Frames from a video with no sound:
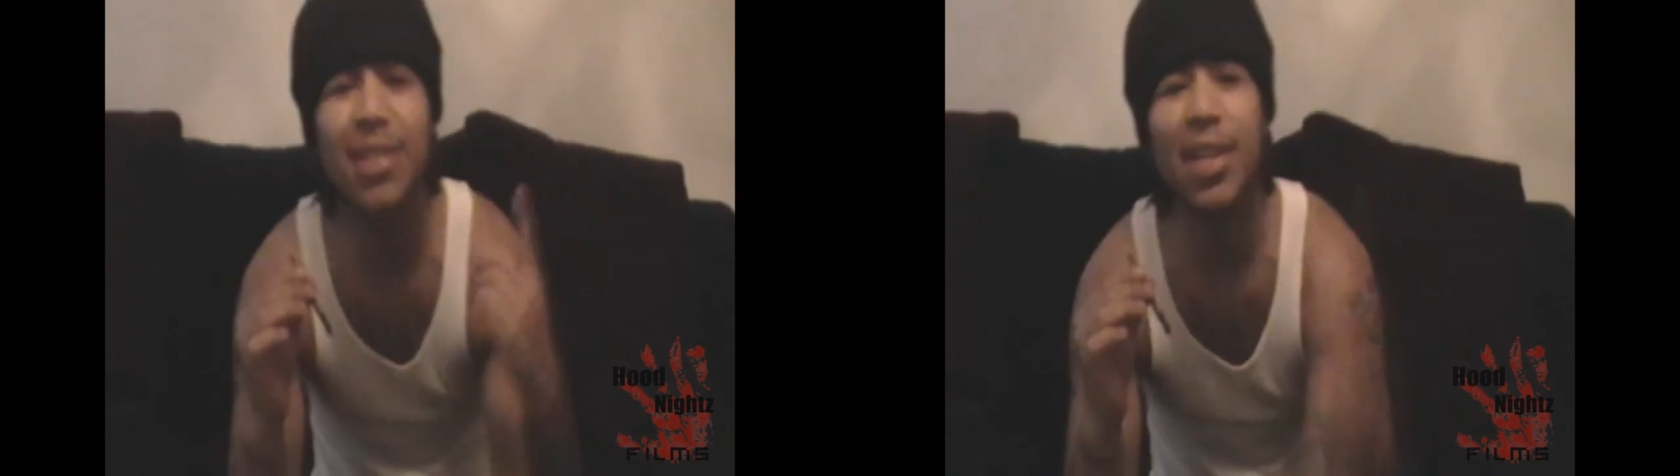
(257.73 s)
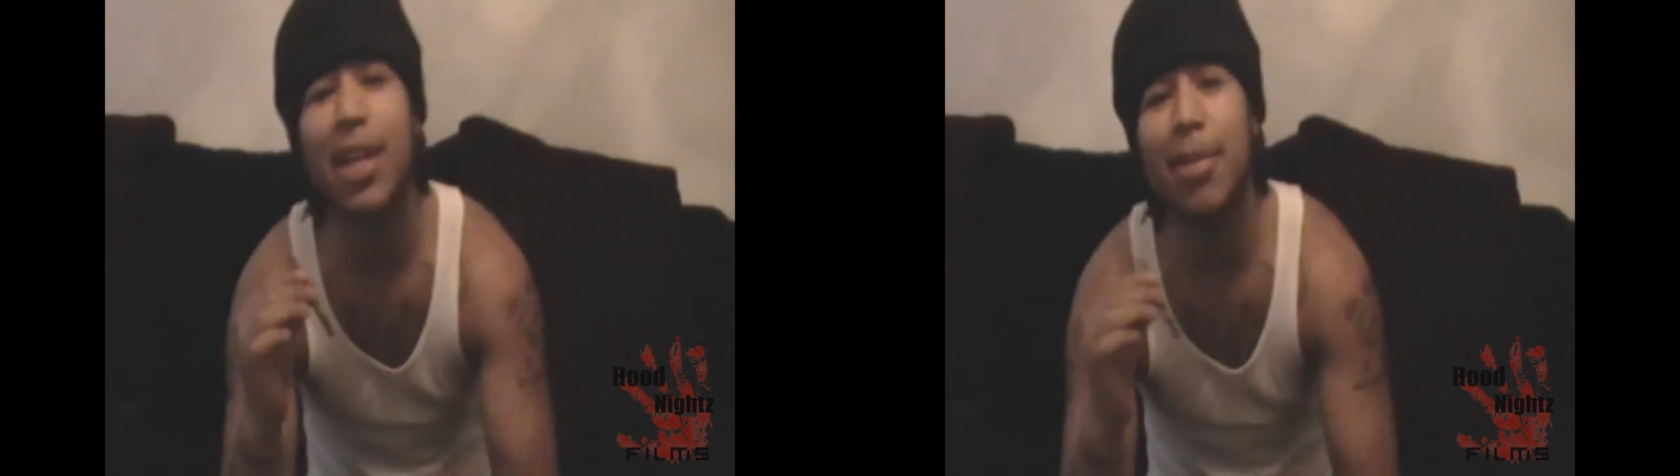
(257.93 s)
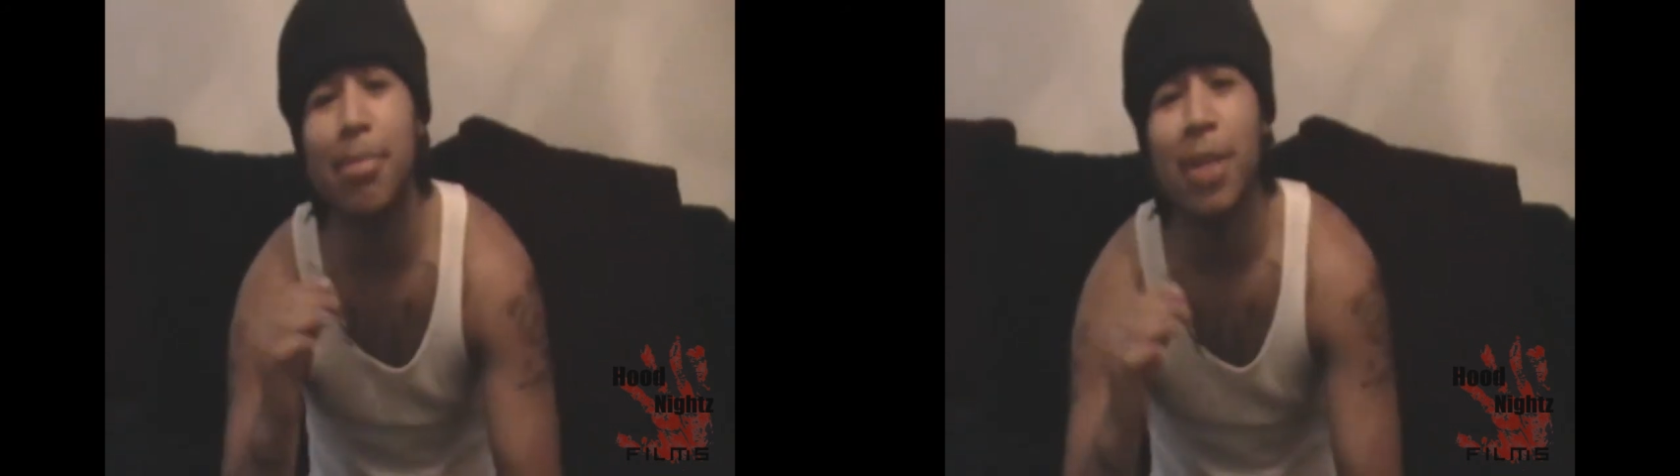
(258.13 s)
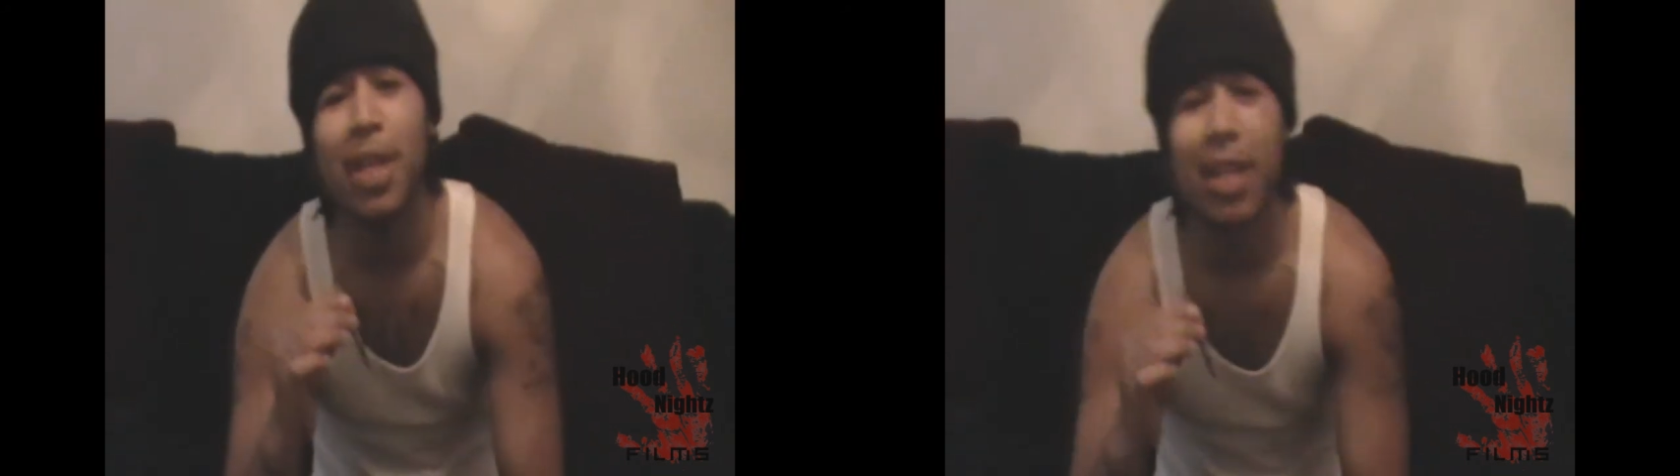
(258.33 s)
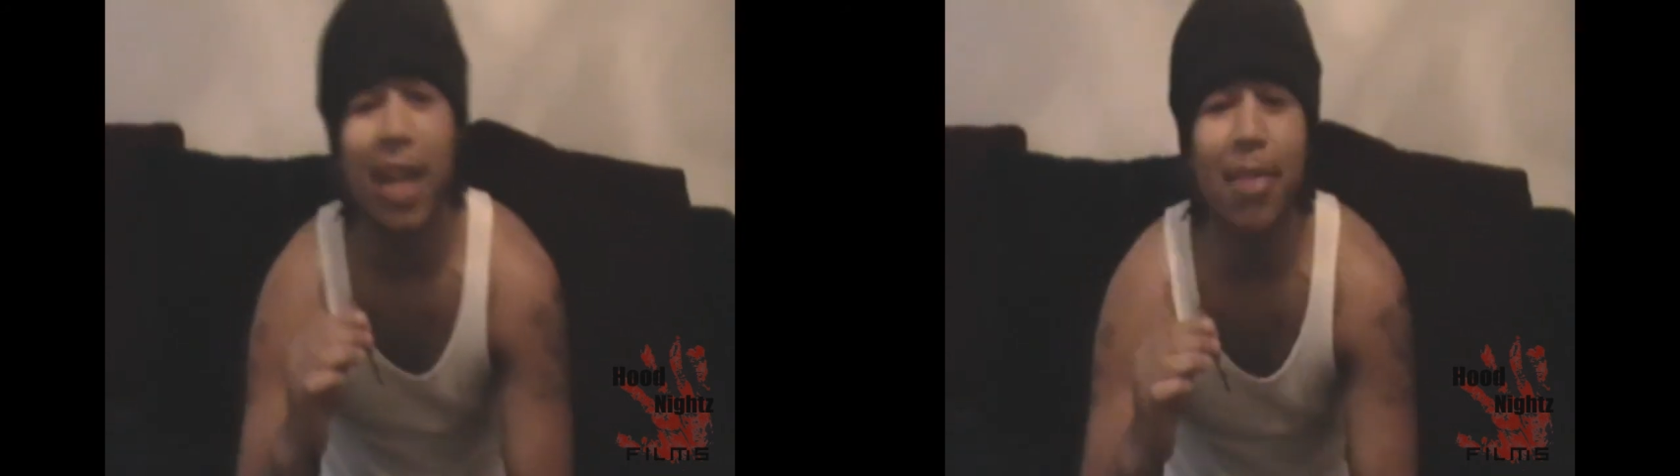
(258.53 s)
Slim,
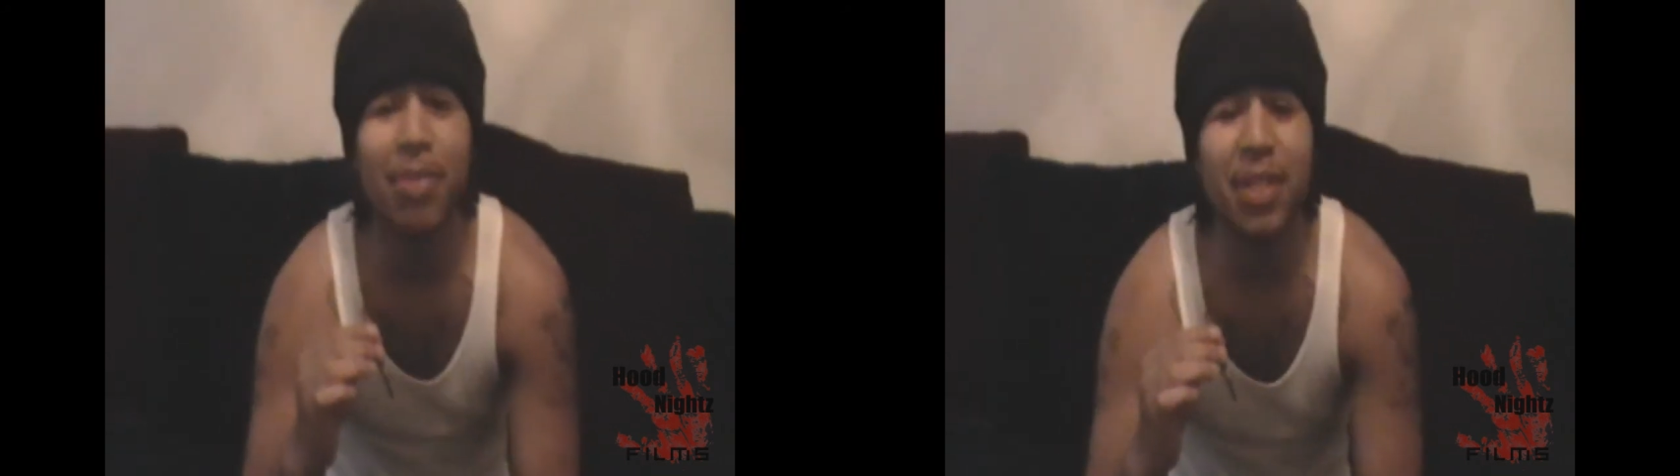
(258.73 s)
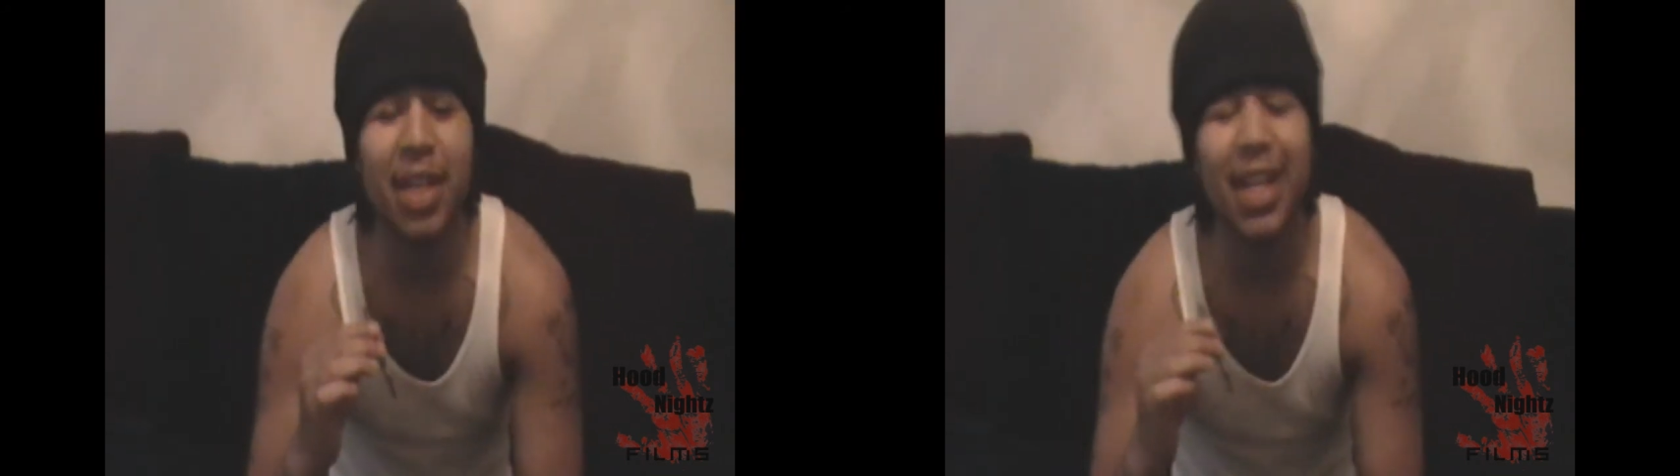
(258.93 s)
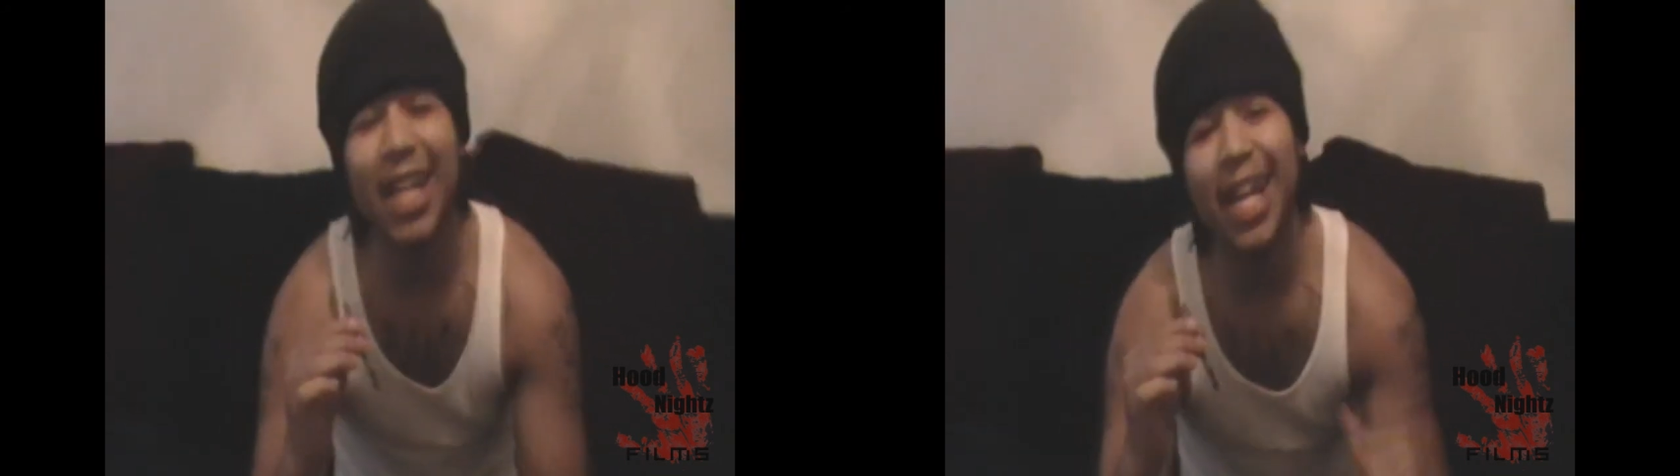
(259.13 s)
you know what I'm saying?